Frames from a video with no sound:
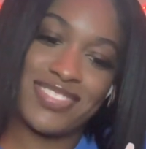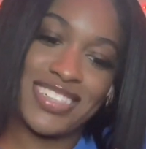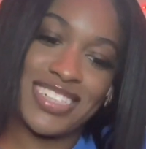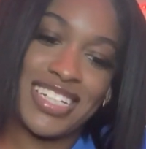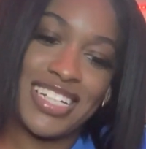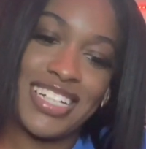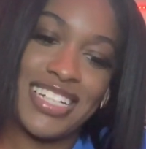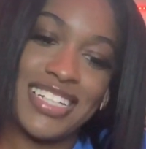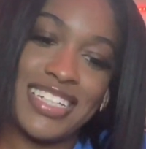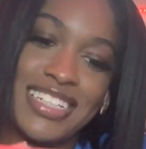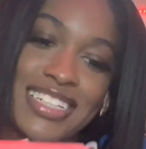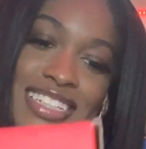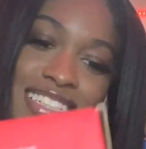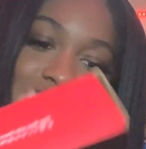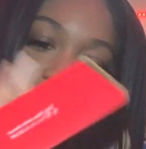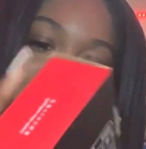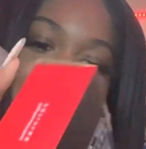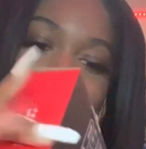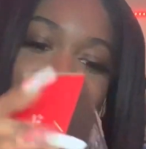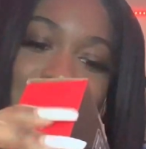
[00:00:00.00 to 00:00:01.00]

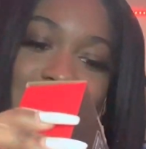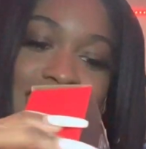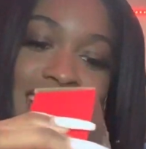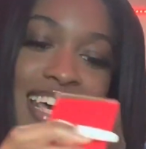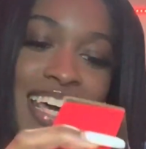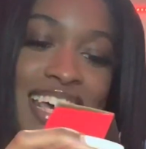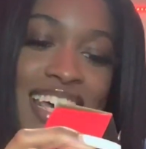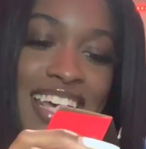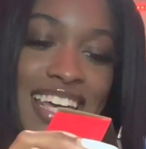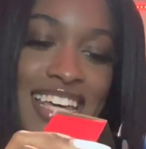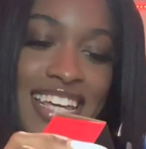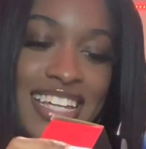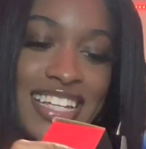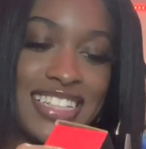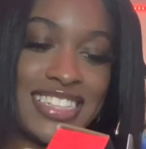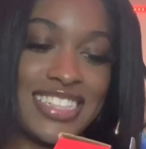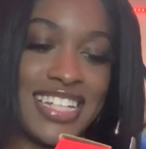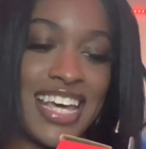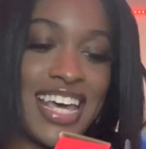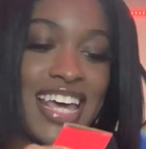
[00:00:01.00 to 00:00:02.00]
Cause
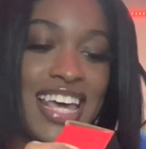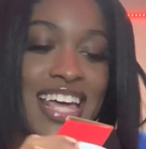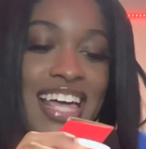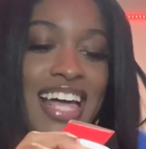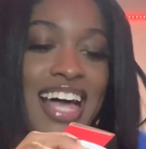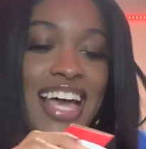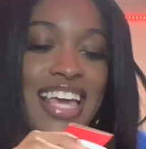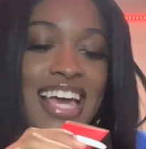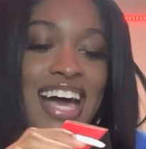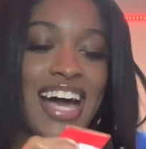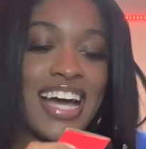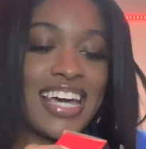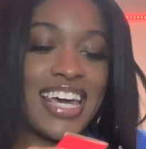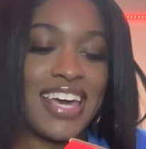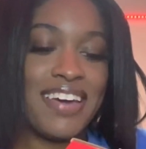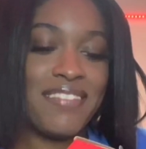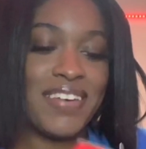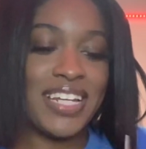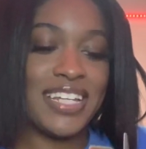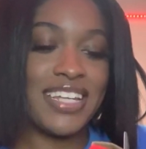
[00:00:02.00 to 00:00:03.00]
yeah, I
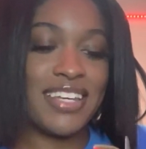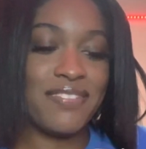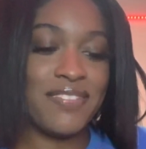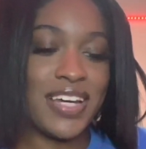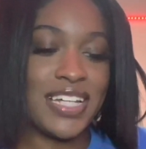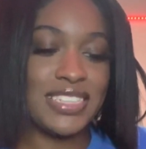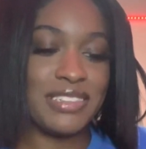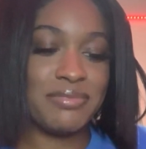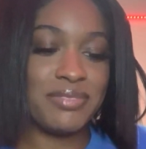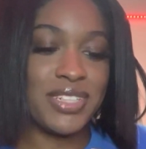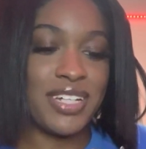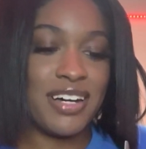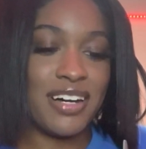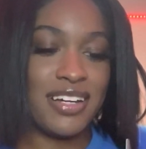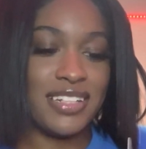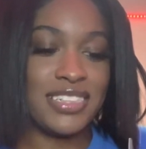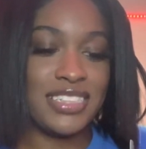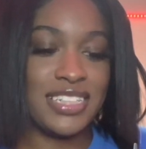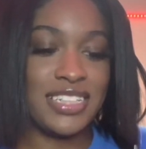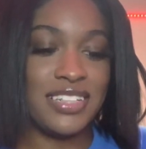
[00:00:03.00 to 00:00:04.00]
can't wait to give y'all some
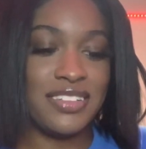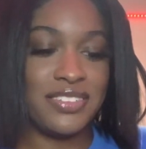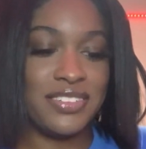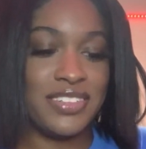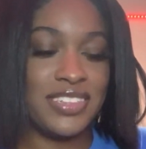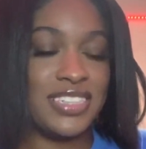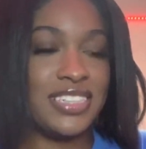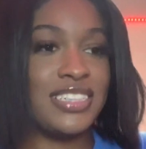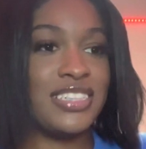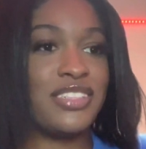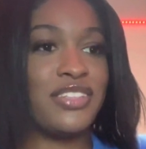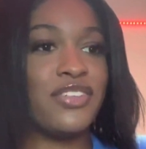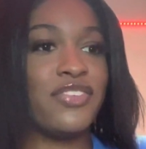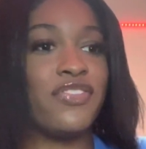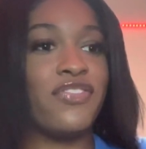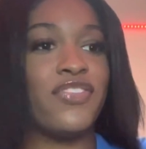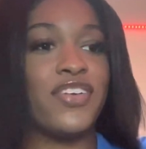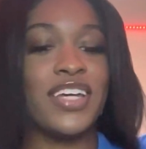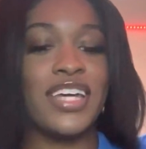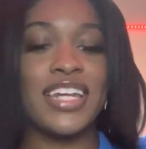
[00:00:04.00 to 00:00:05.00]
content on this
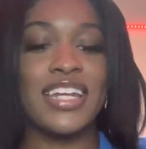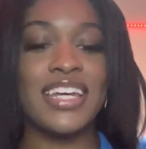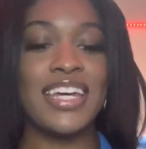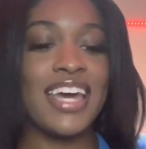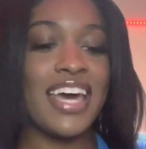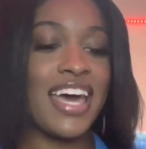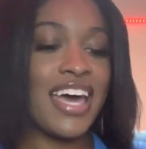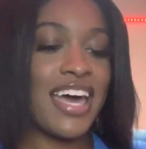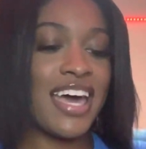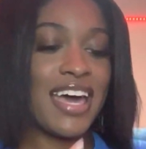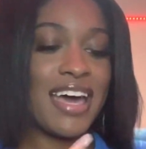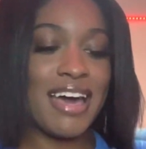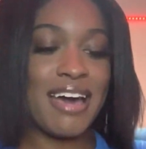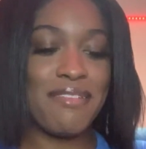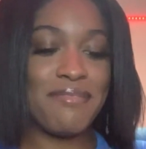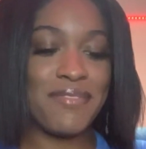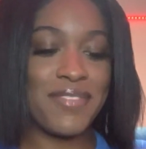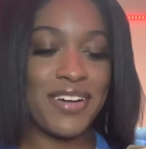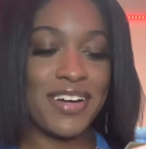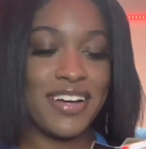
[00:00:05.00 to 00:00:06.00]
freaking
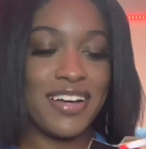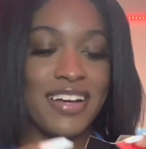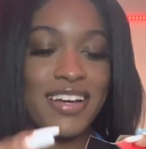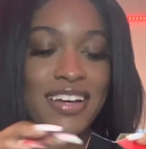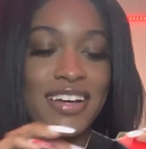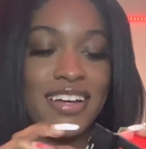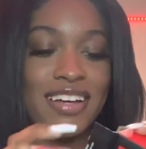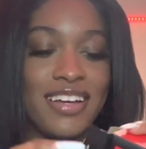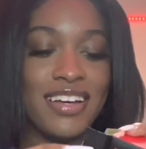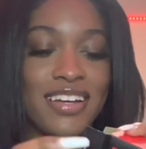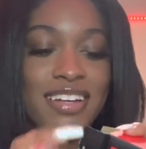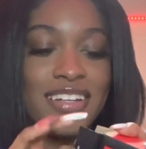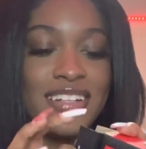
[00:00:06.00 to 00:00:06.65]
camera.